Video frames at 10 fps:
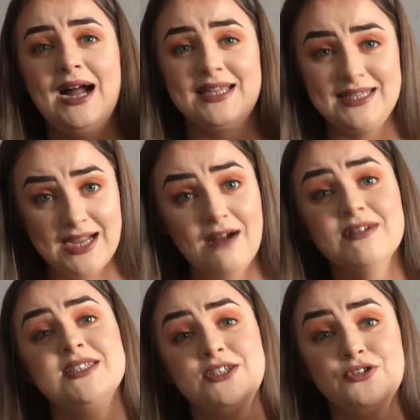I
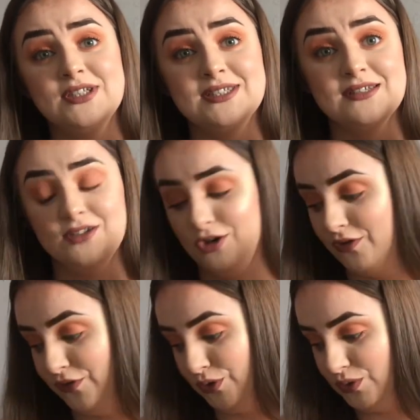guarantee you this gets a lot
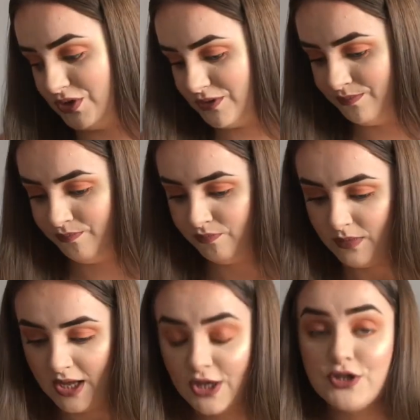of use.
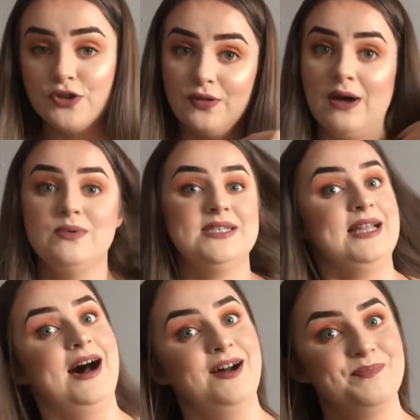So that was
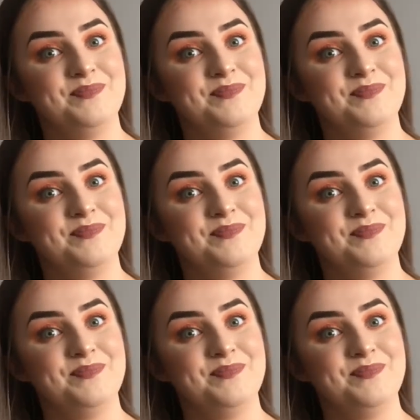that.